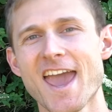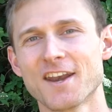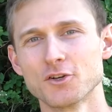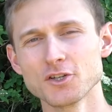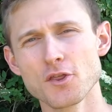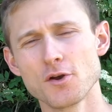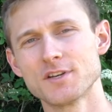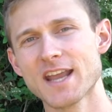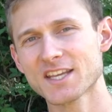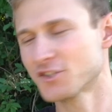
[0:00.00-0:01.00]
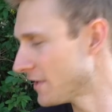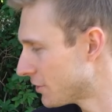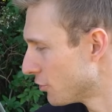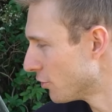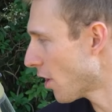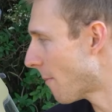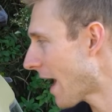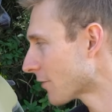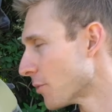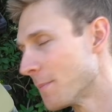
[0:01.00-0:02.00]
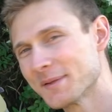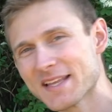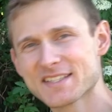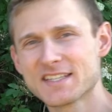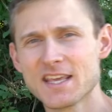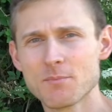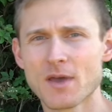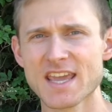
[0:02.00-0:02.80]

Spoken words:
and another nice feature about the plasti-dip